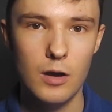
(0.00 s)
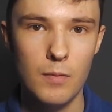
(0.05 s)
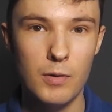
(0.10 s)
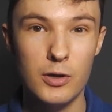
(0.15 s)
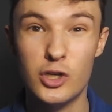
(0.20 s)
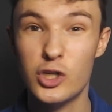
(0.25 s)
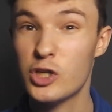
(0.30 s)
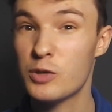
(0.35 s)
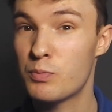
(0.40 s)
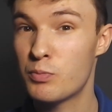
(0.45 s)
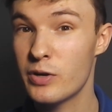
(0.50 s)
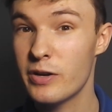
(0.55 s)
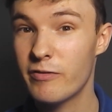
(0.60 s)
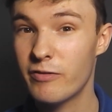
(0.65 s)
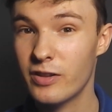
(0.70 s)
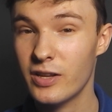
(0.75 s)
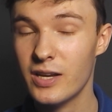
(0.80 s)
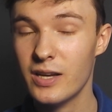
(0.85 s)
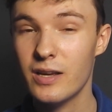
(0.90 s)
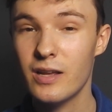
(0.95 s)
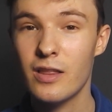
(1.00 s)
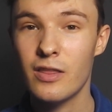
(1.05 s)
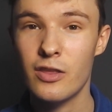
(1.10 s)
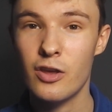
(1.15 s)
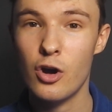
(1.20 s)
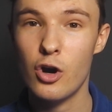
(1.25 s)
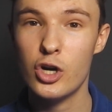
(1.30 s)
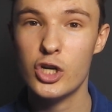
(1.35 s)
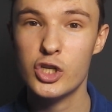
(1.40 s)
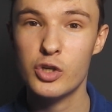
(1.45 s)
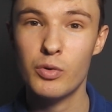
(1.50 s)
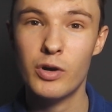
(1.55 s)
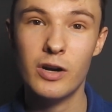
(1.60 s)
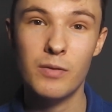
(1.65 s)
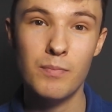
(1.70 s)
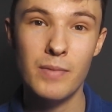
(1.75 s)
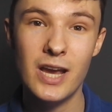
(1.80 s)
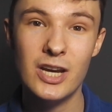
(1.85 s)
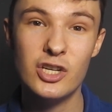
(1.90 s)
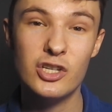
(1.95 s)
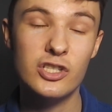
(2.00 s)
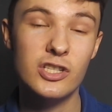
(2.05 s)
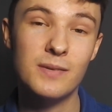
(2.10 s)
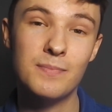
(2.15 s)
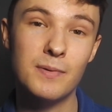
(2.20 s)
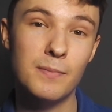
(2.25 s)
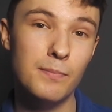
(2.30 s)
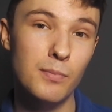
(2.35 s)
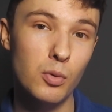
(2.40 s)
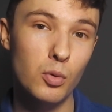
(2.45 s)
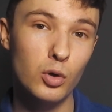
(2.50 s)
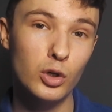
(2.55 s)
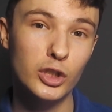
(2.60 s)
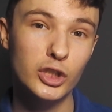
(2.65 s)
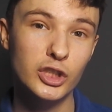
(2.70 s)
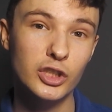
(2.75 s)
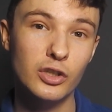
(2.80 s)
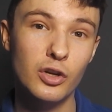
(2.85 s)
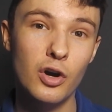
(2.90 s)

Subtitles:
But just briefly, the R-squared measures the proportion